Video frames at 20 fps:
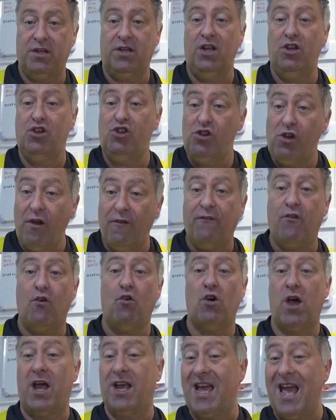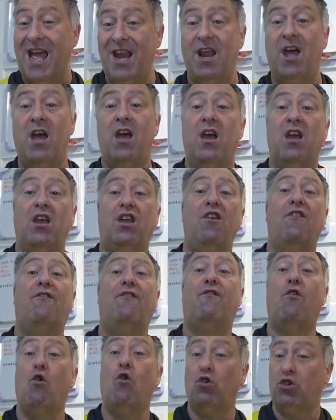you're
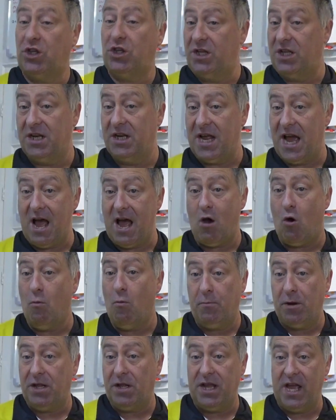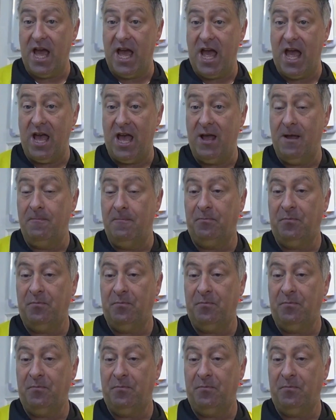forcing the dart up in the air.